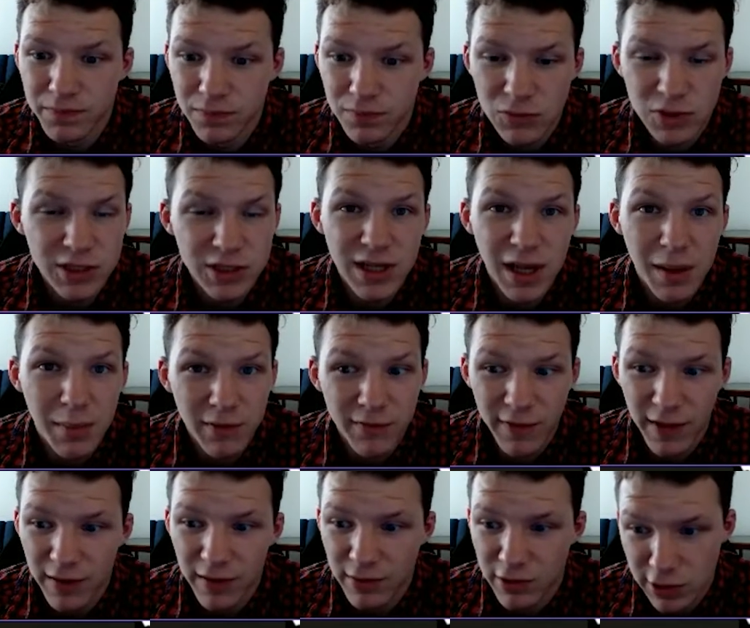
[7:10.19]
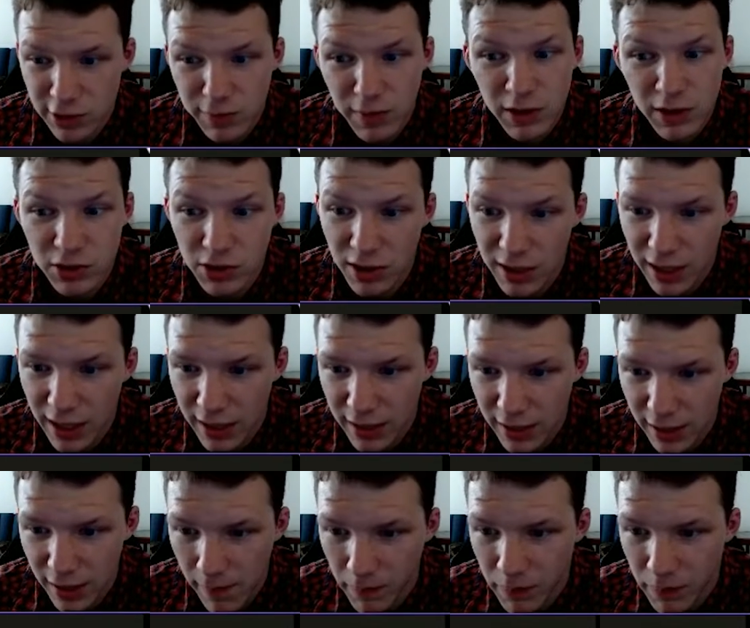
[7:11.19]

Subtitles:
Just not my favorite, especially in that game.